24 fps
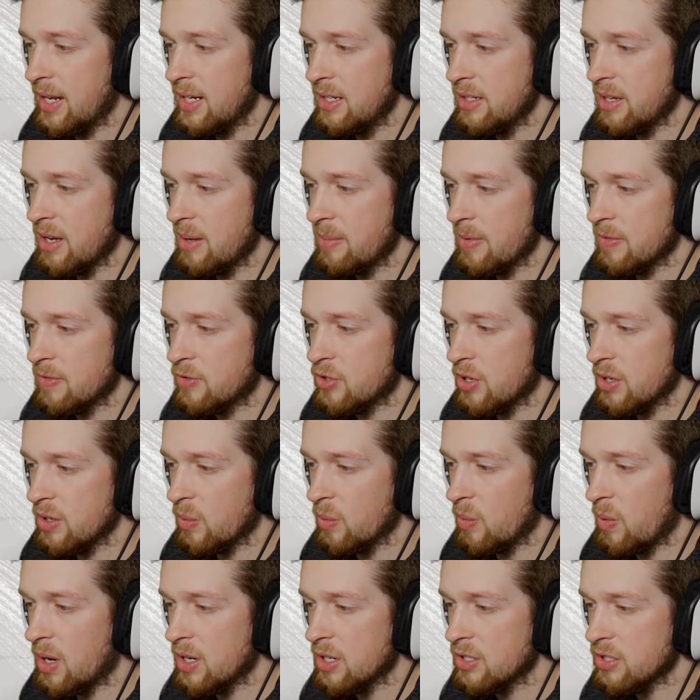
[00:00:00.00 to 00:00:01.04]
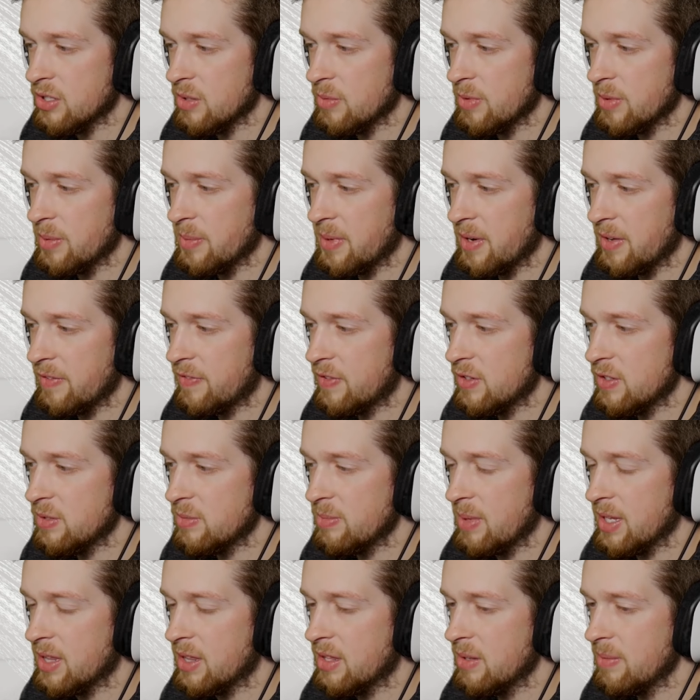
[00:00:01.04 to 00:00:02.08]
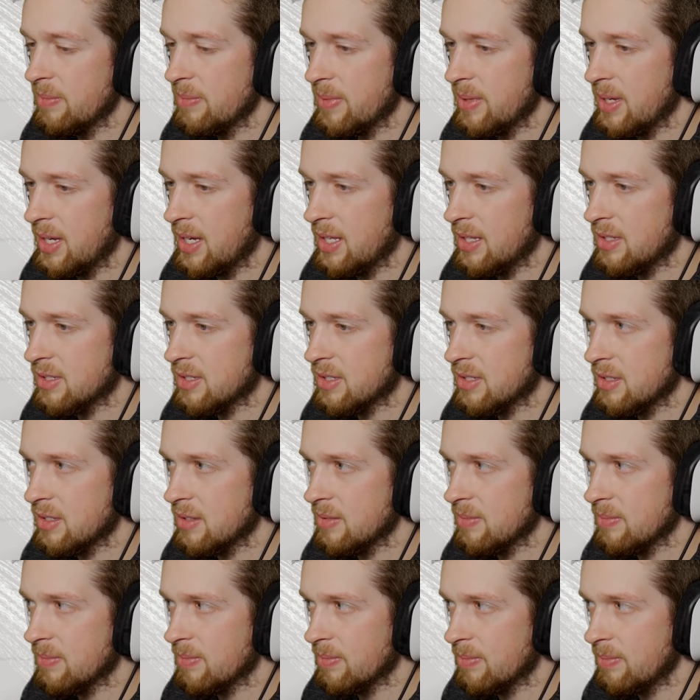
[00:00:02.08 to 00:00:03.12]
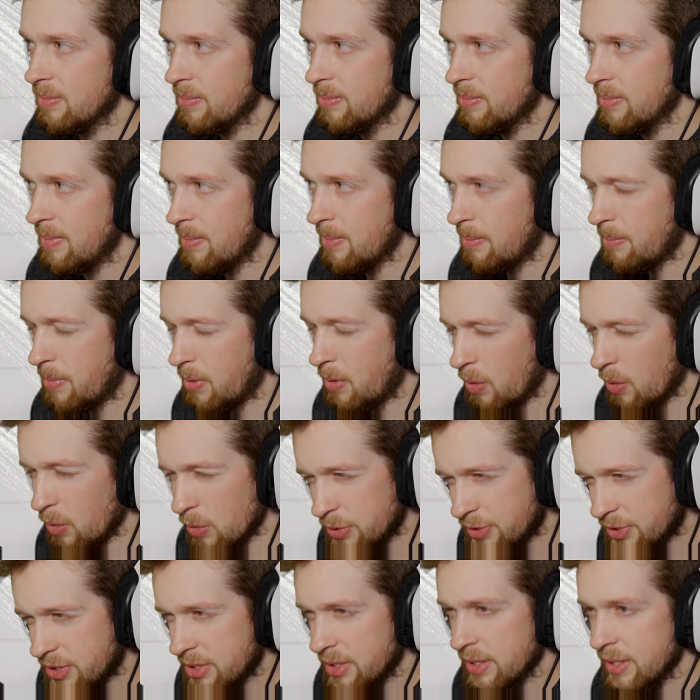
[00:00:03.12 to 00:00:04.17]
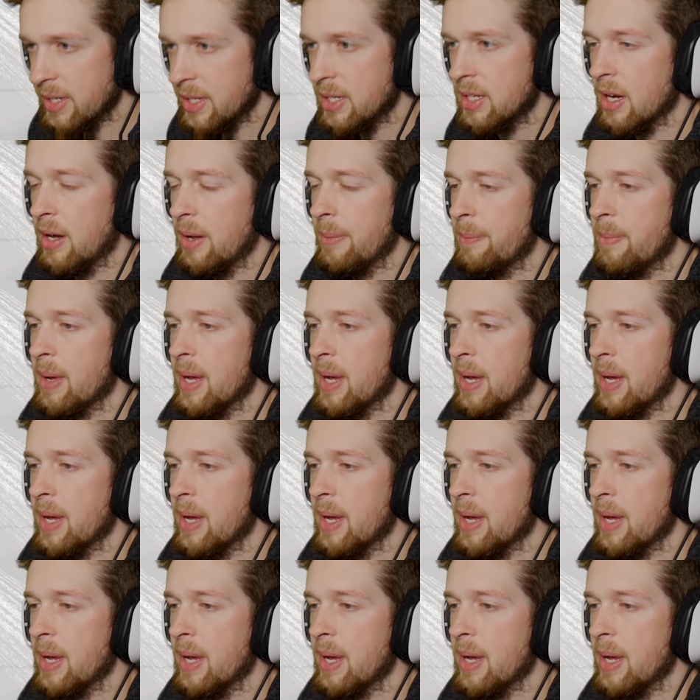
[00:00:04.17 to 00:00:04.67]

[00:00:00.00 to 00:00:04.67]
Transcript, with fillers: Anytime I've tried to wash someone when I first met them, it's mostly gone